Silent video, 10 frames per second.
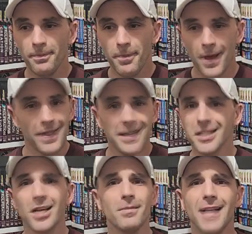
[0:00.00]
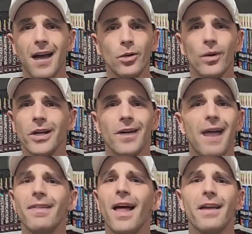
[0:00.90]
And that just comes down to where you're at
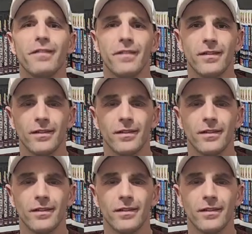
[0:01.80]
in life.